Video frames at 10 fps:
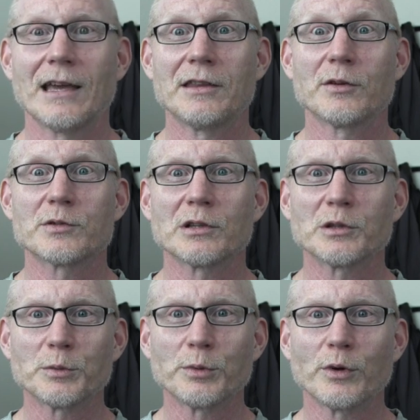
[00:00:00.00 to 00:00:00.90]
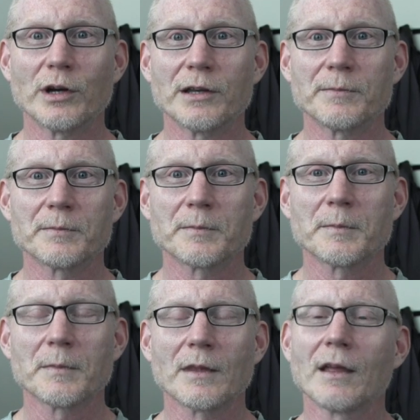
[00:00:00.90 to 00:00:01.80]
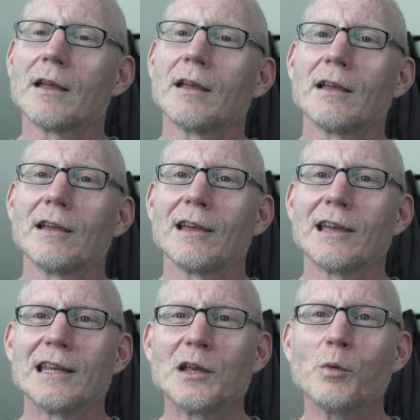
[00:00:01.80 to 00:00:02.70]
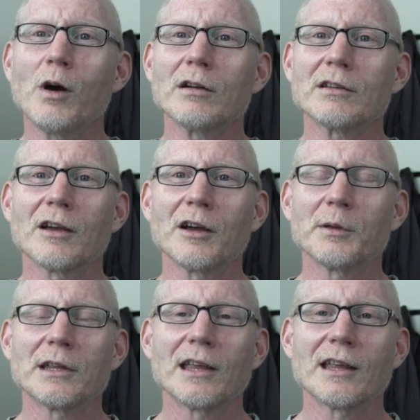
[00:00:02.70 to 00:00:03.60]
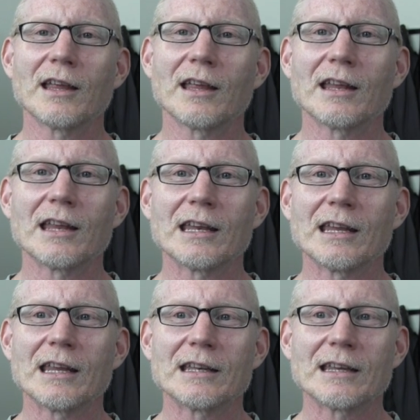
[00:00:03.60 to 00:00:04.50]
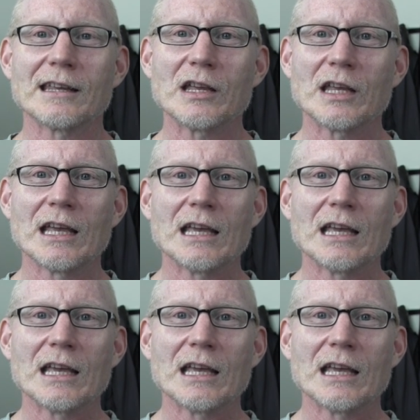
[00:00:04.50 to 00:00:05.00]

And there was a little boy. And he walked up, and, and, and, he,